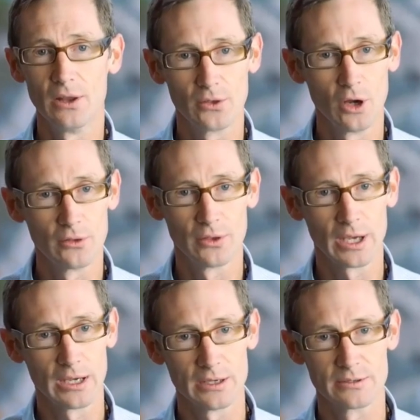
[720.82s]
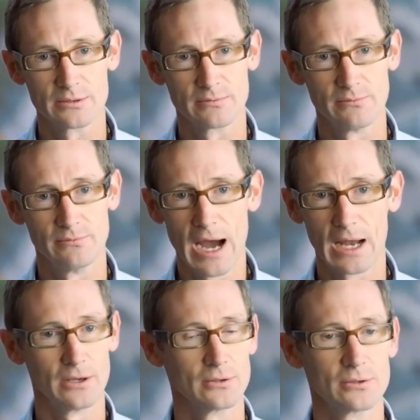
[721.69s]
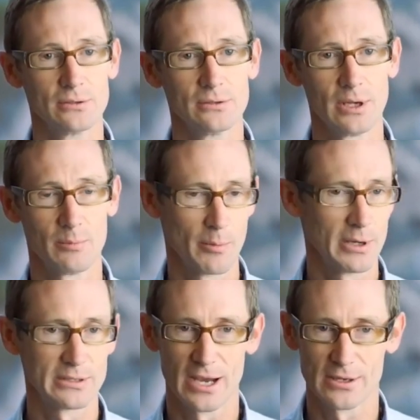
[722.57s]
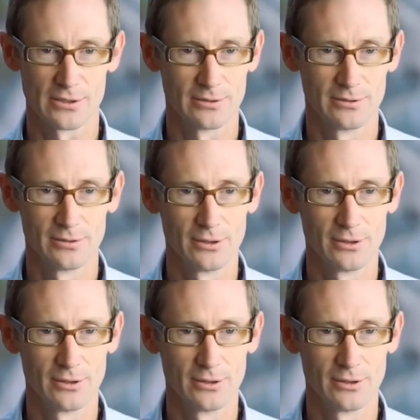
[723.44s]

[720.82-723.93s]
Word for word: the third thing is violent implementation.